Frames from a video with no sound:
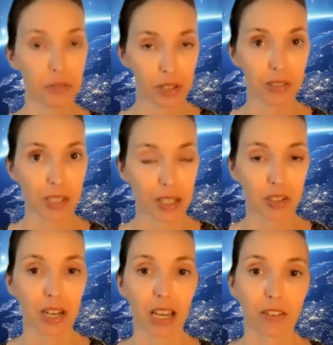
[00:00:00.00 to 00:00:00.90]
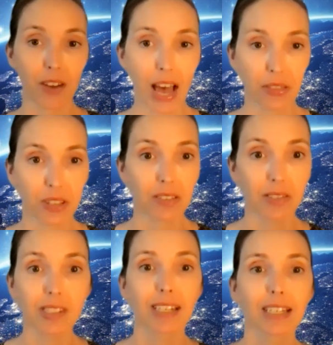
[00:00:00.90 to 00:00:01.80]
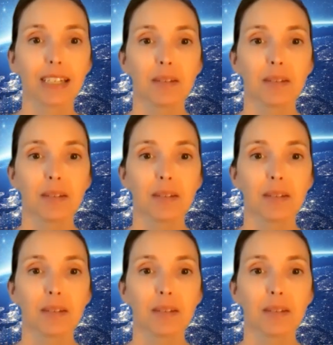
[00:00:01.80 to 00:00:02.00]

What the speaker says: for the city-state of Athens.